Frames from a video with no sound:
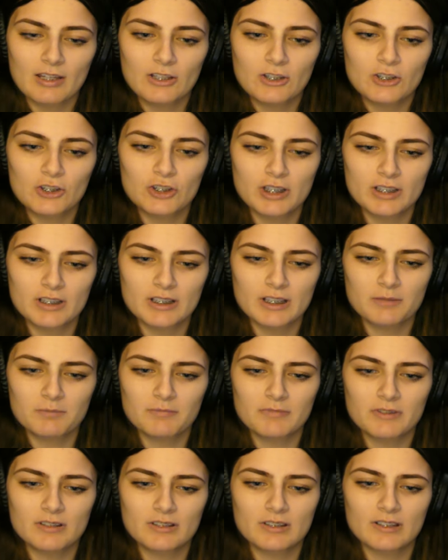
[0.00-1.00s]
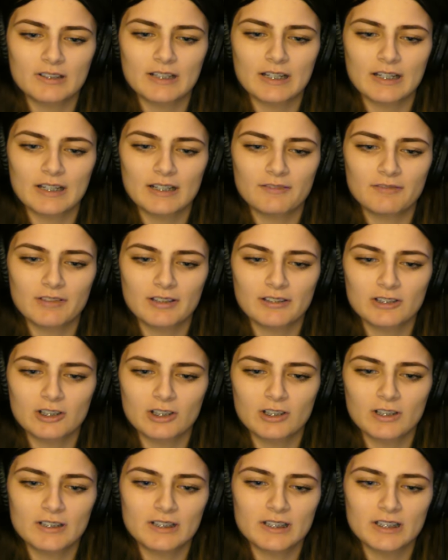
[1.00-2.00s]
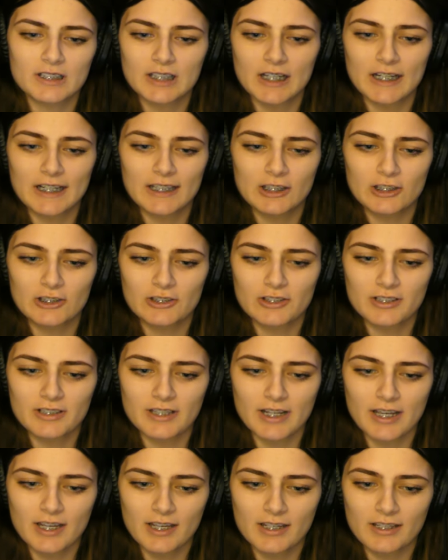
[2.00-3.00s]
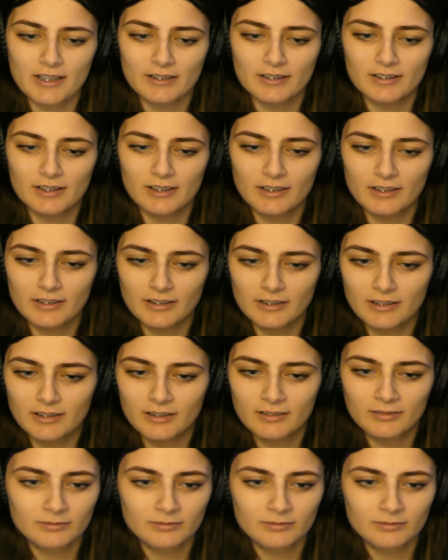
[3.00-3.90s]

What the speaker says: She seems to kind of like turn into Tyler's dad, like.